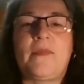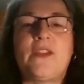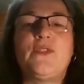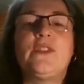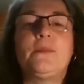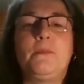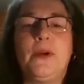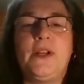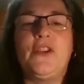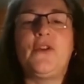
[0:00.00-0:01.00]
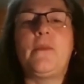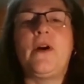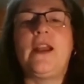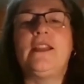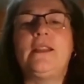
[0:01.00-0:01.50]
So it's putting your
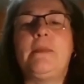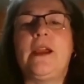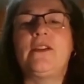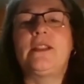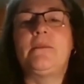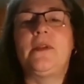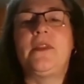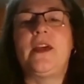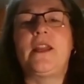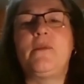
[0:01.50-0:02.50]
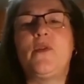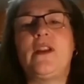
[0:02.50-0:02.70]
body into parasympathetic mode.